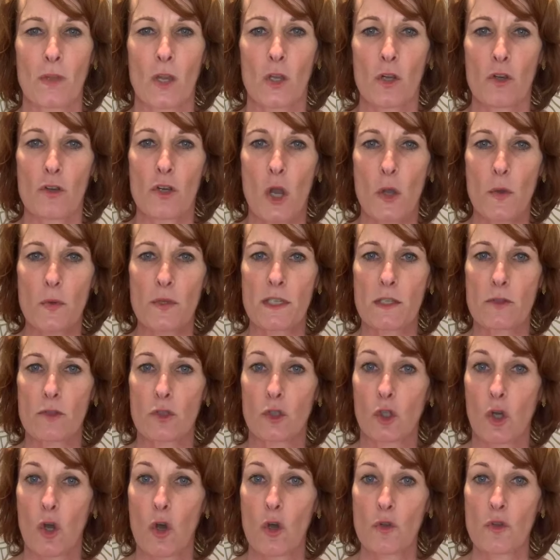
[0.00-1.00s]
Notice
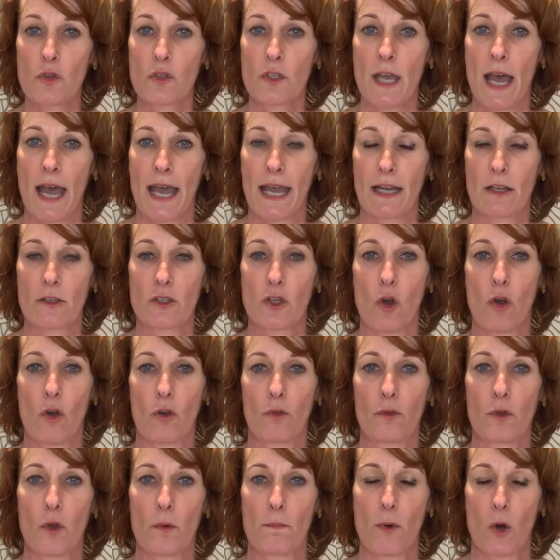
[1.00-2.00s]
the contact
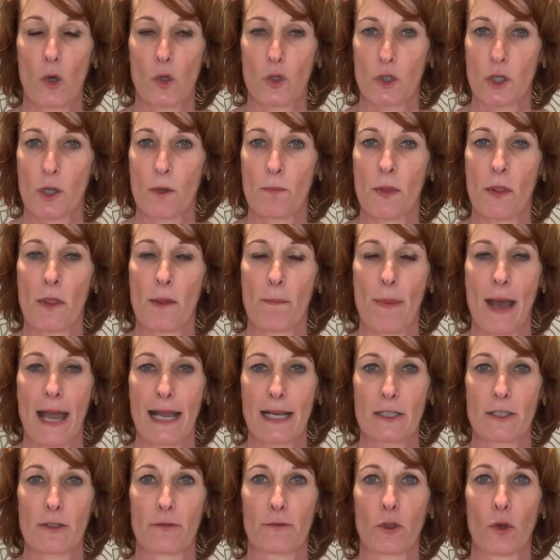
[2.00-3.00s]
of your bottom and the
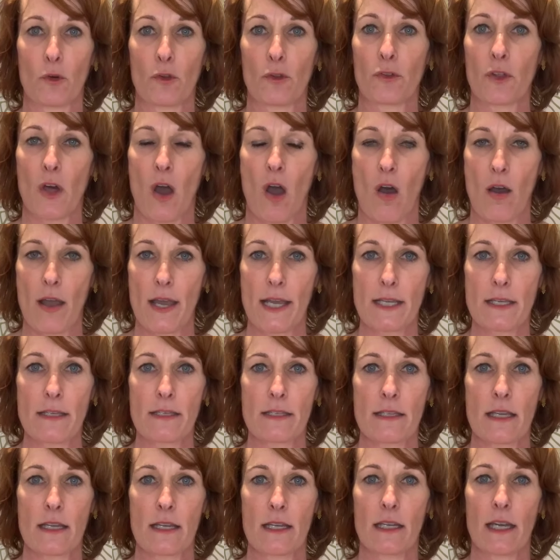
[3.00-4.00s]
backs of your
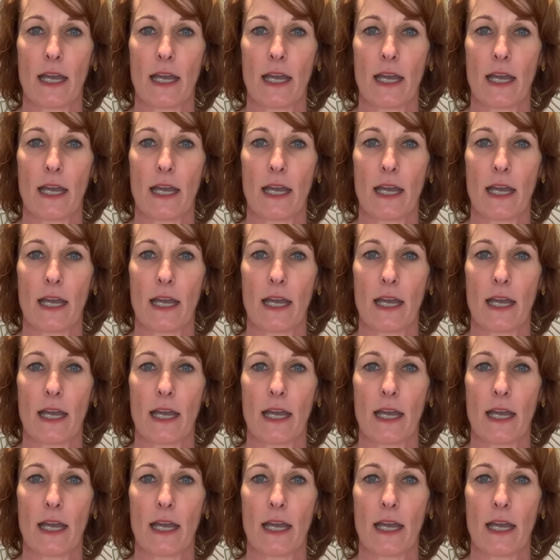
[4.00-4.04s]
thighs